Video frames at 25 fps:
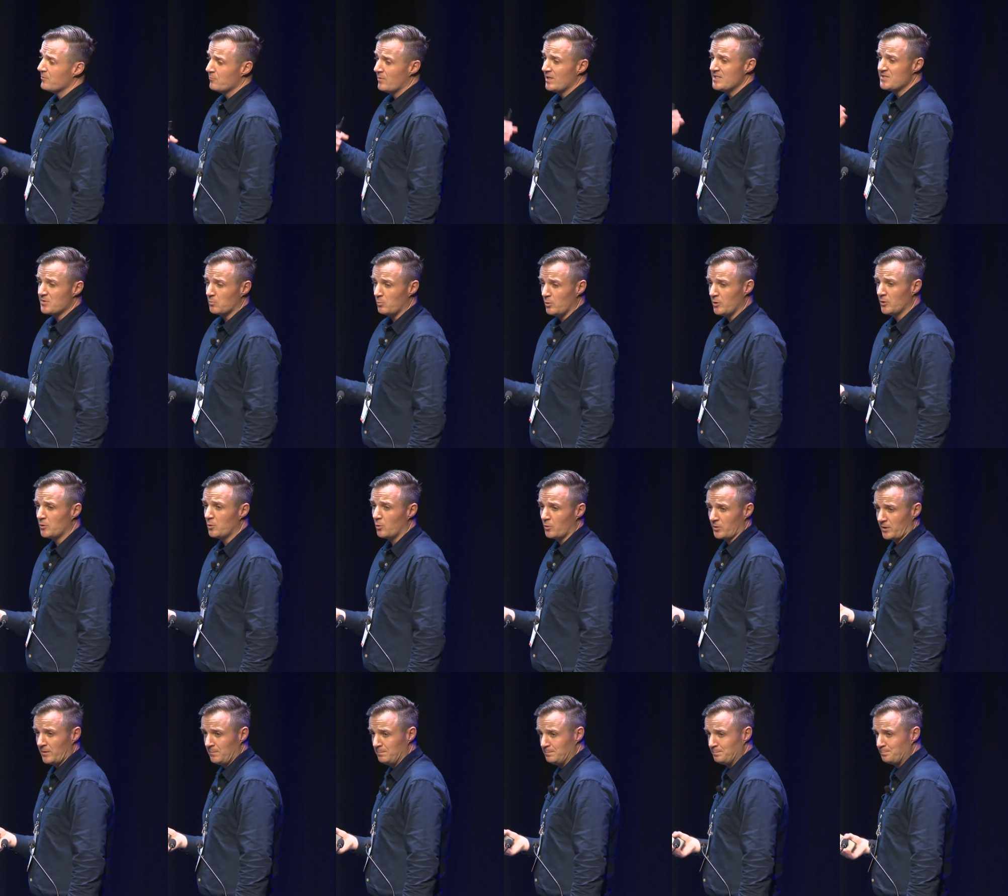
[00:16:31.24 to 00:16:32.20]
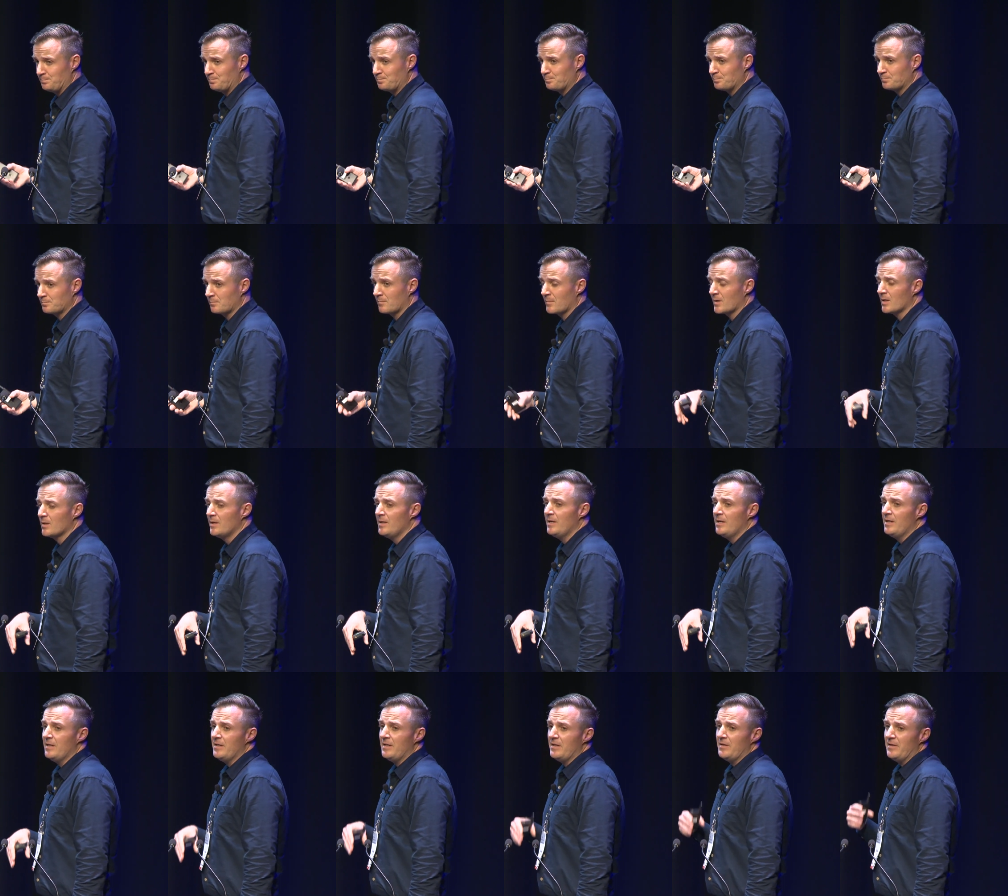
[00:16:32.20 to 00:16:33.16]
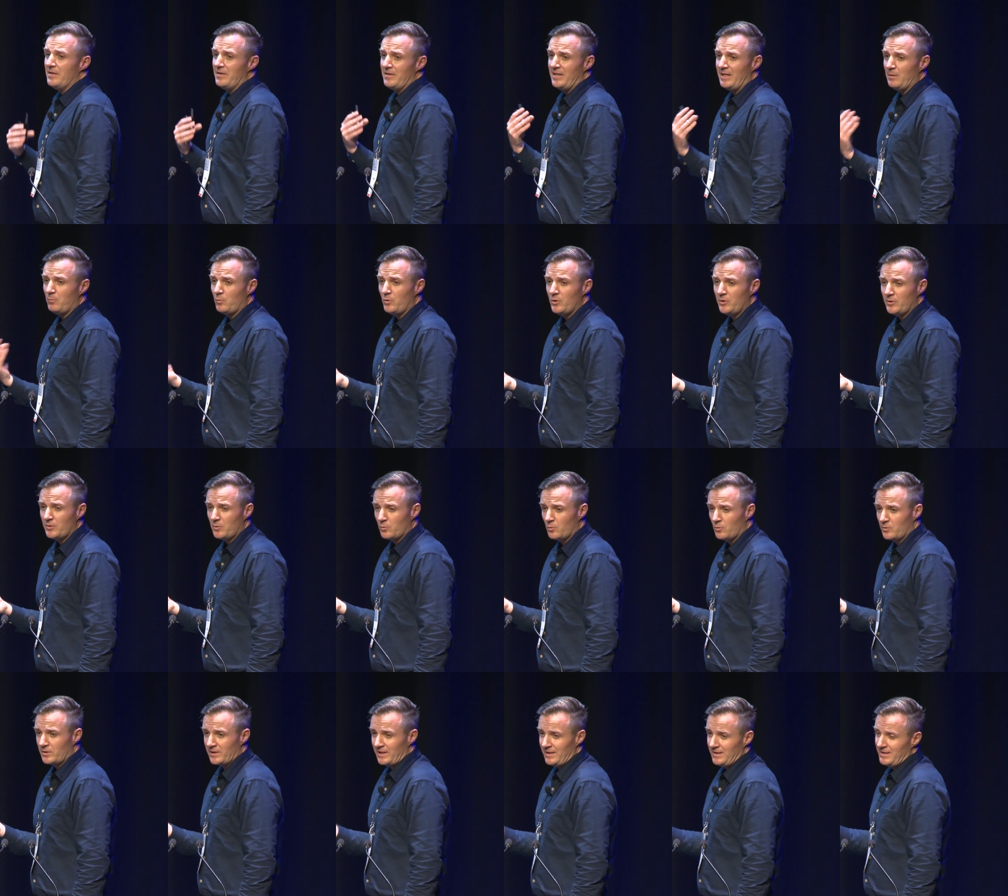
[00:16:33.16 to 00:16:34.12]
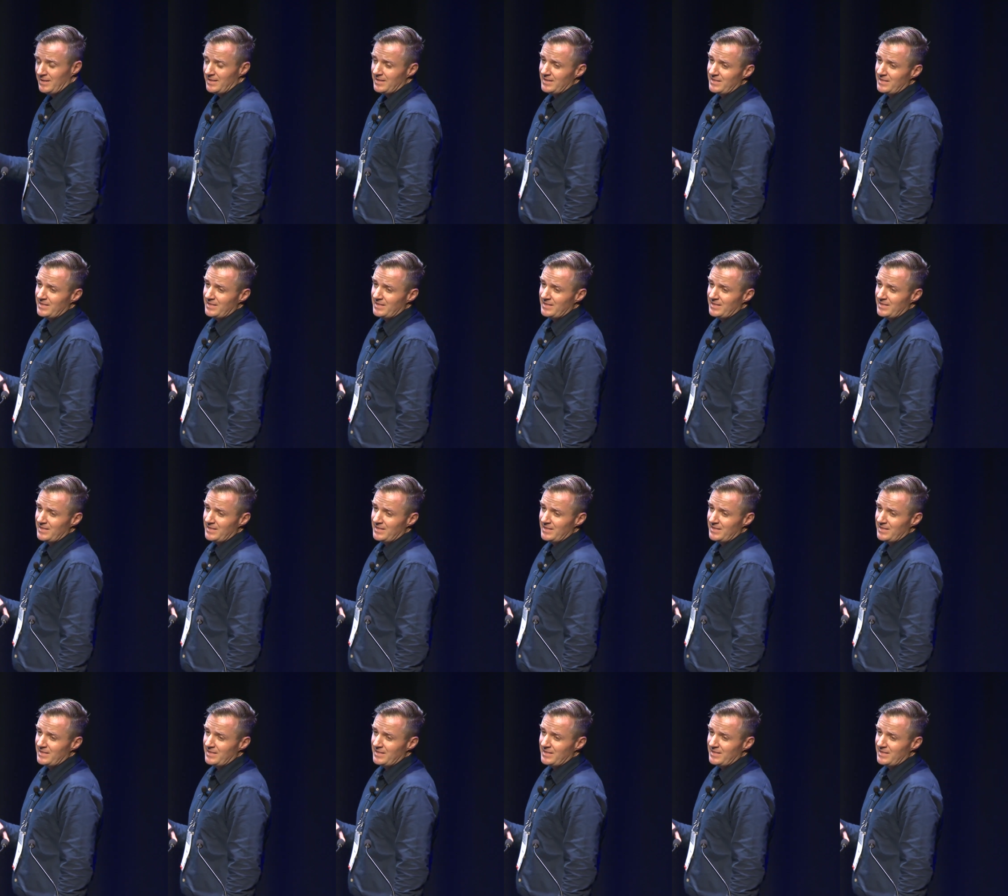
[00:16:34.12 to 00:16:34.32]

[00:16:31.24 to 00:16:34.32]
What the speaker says: raise a work order. That work order